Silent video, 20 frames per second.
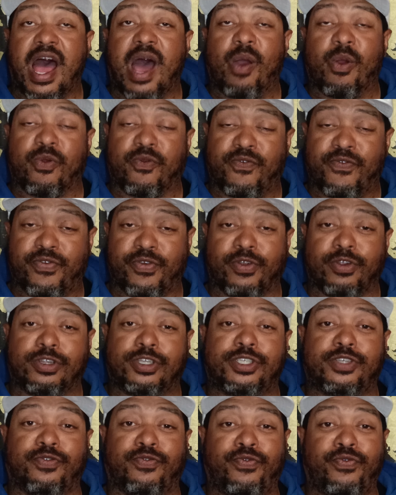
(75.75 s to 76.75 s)
our
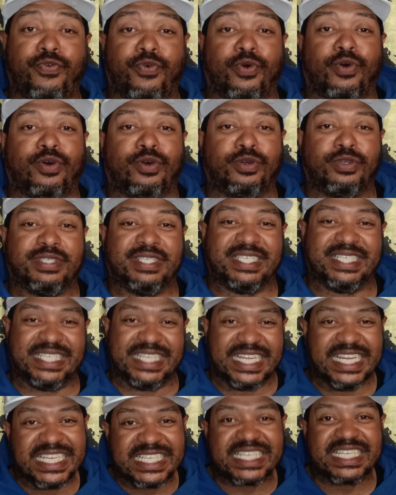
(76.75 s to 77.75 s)
first full
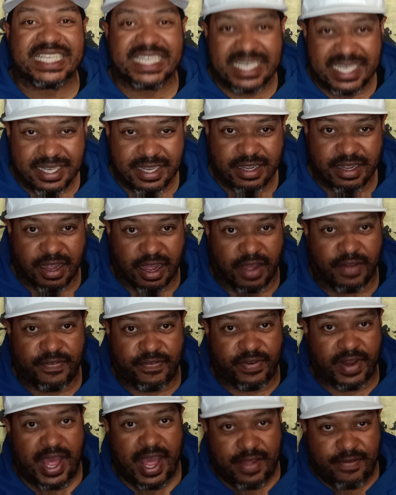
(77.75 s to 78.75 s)
season
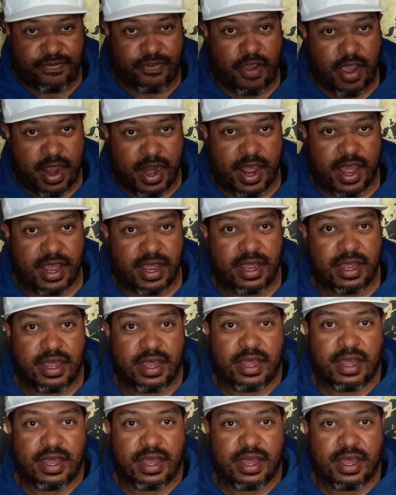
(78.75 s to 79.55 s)
of Flag Friday,